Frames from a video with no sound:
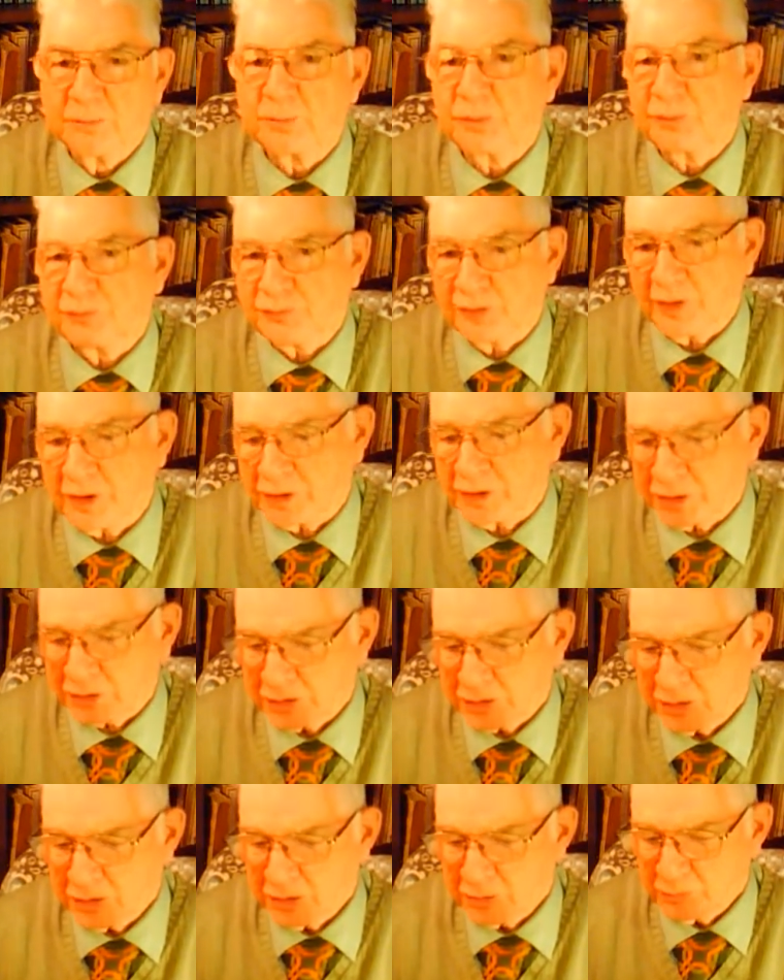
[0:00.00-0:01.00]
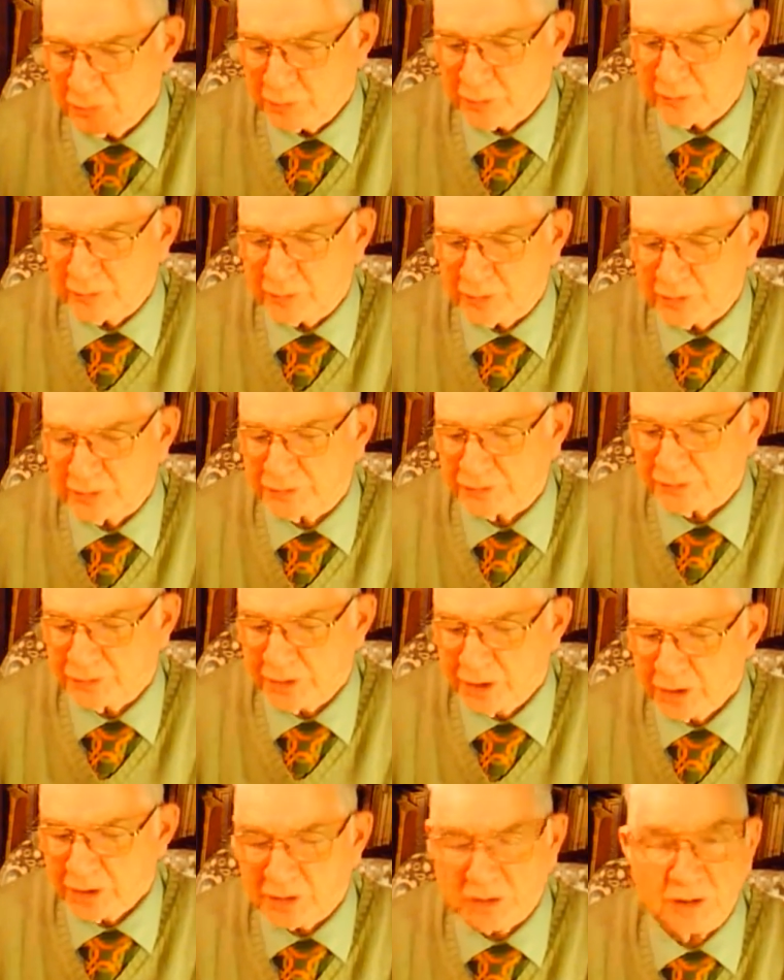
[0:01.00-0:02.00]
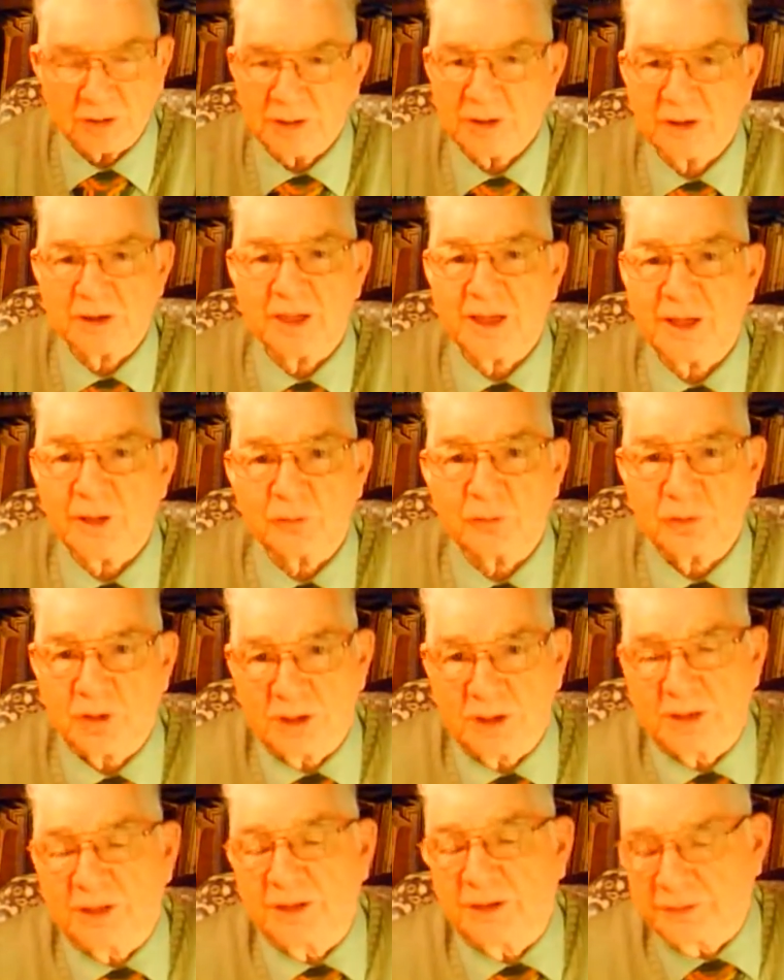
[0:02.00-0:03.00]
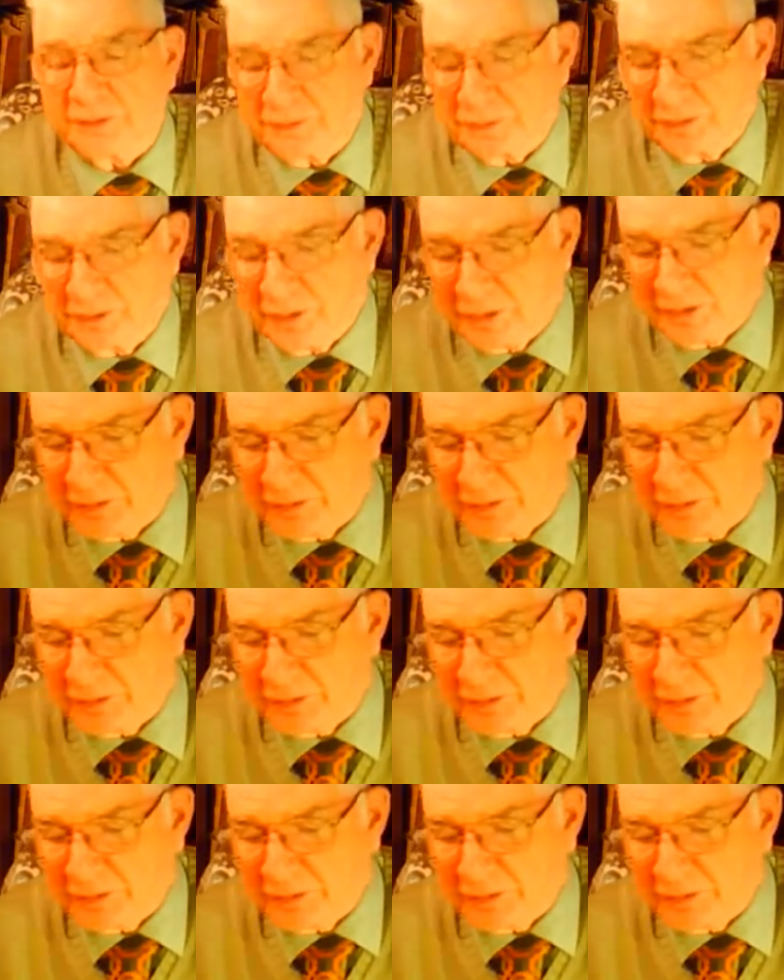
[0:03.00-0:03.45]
prophetic periods clearly outlined